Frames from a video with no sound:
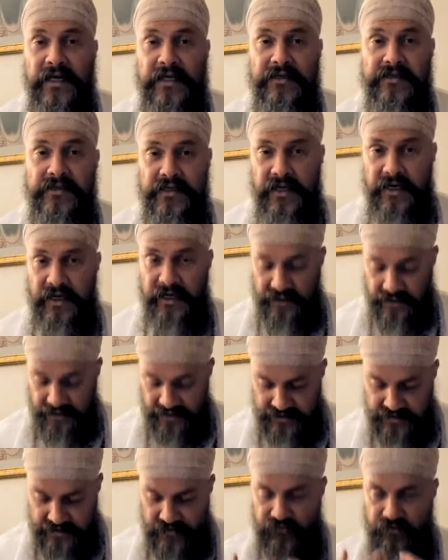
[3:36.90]
inside
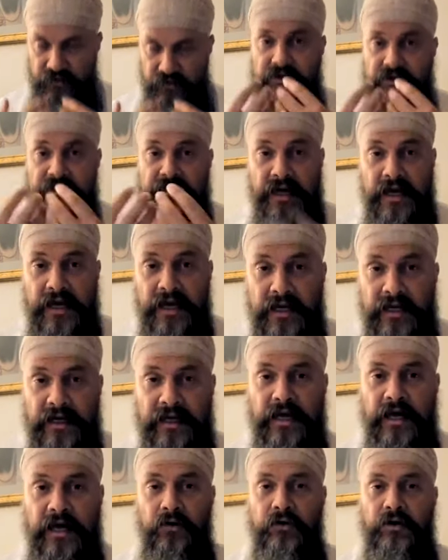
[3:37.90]
as if you're saying it
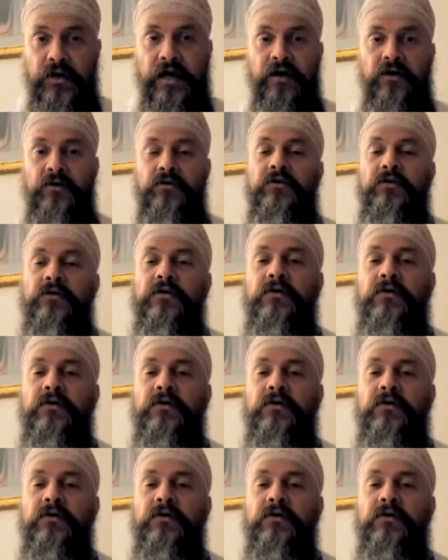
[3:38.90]
out loud.